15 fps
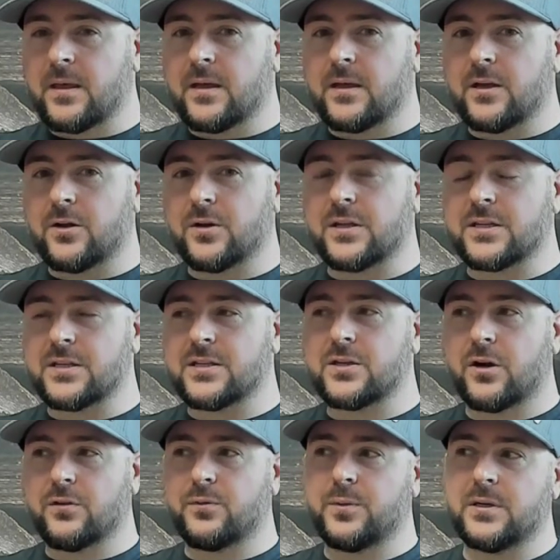You know, it's
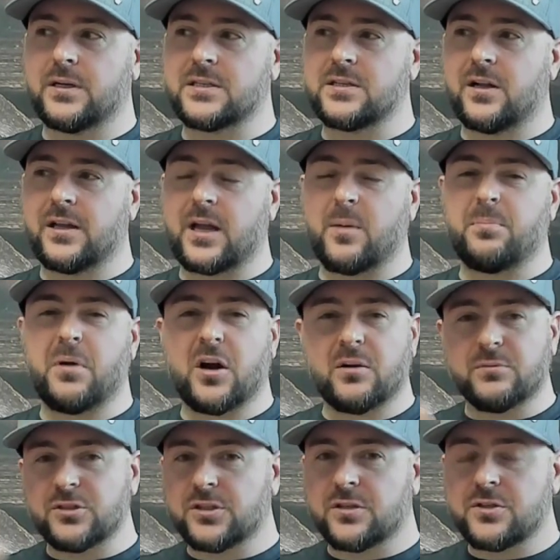hard for me. It's not like a
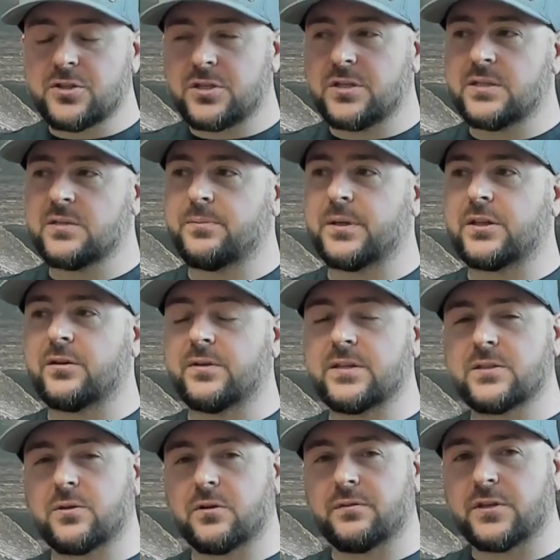Parmesan cheese, but there is
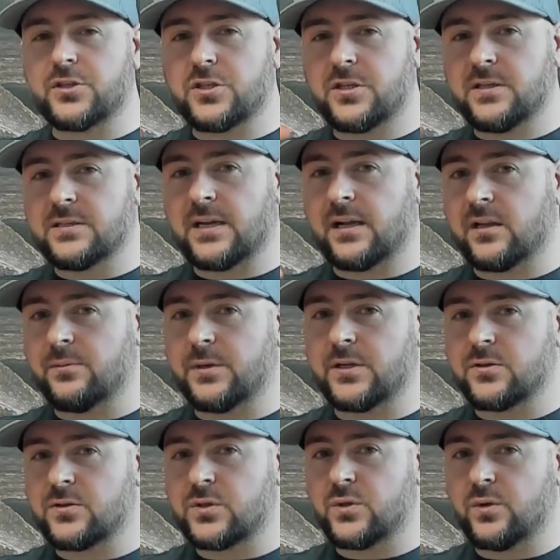sort of a cheese
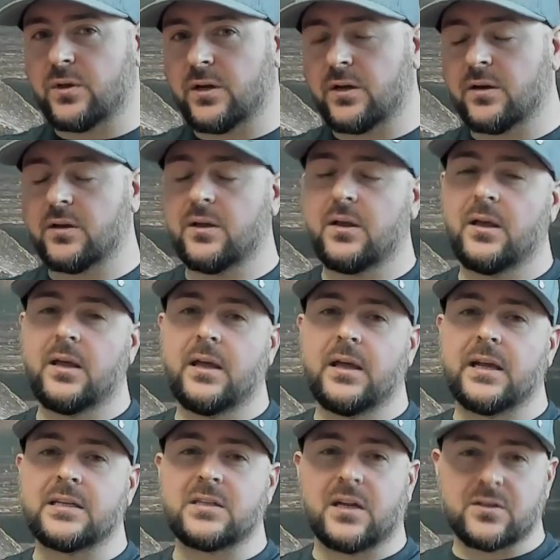element to there.
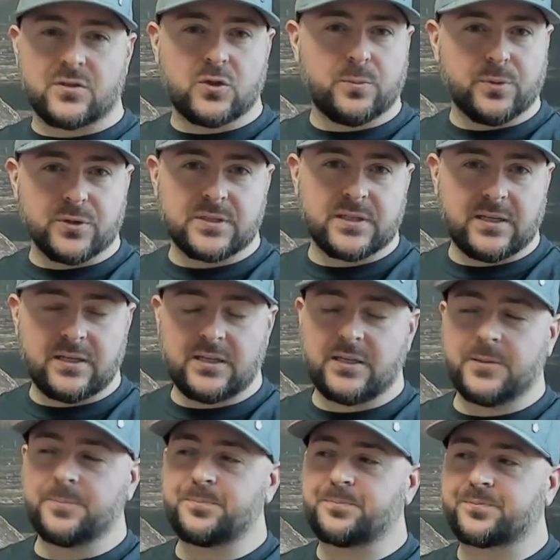It's not super
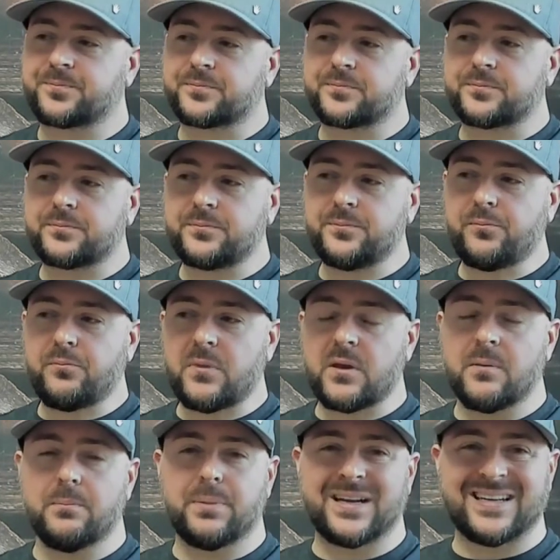stinky,
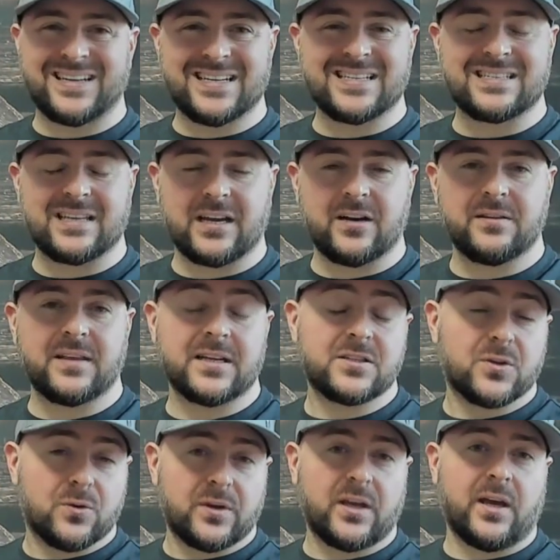but it is there. That's
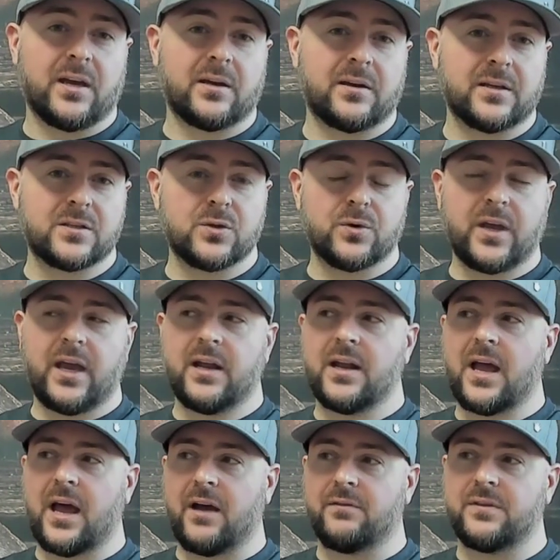okay. It's okay to
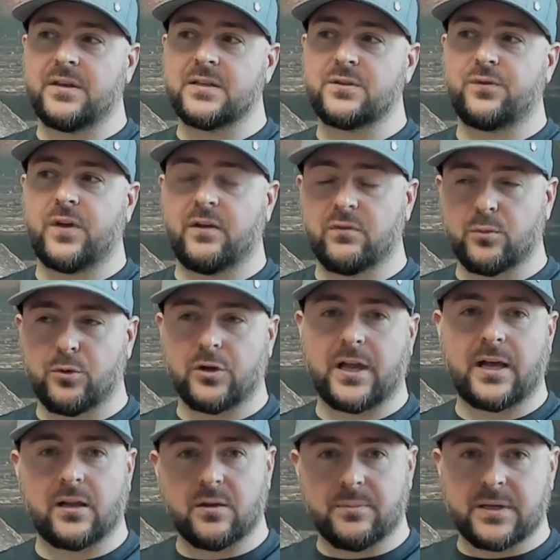have these favorable
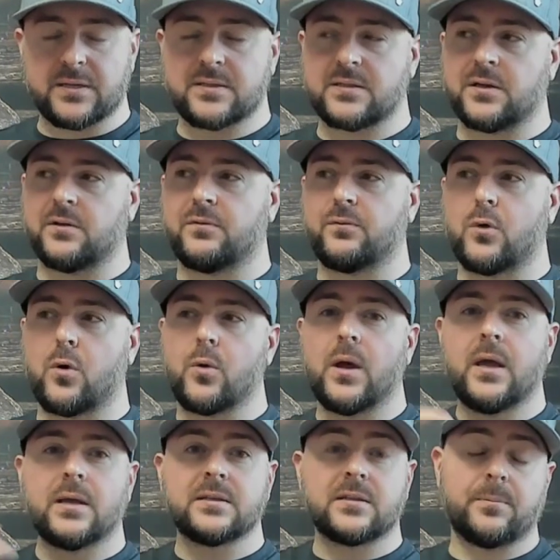elements of what
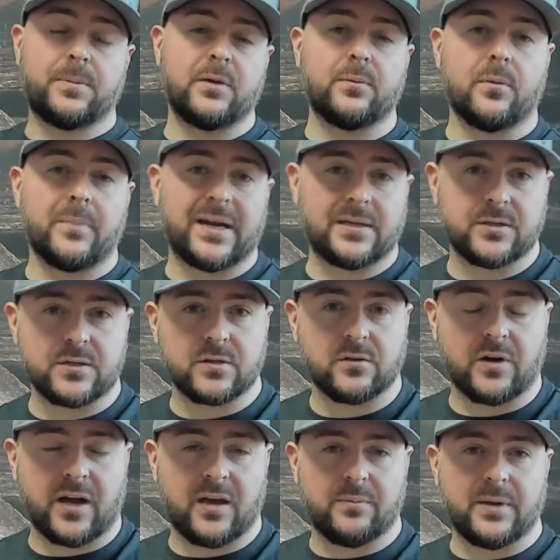some people might
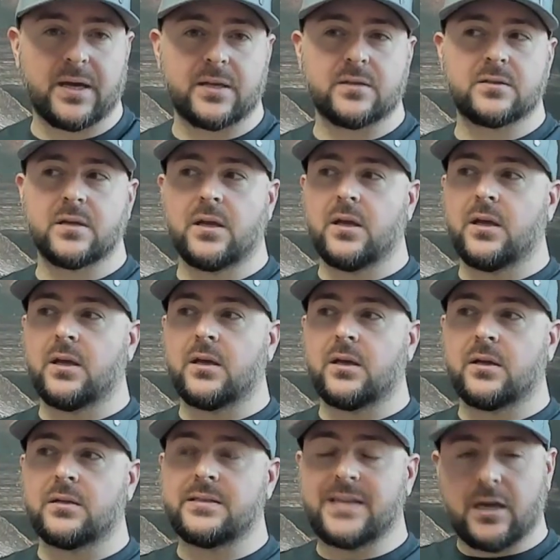describe as
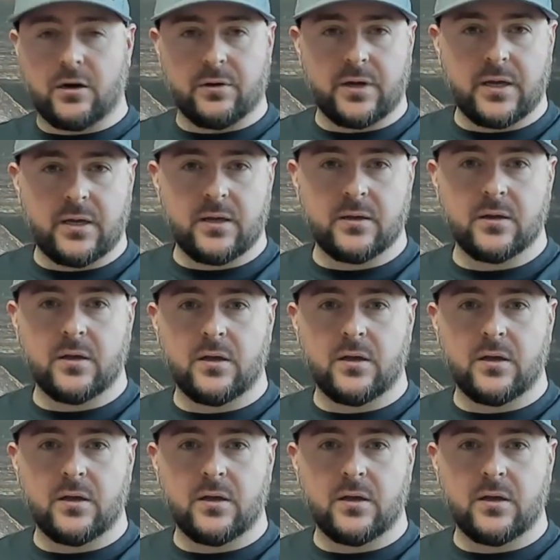dairy,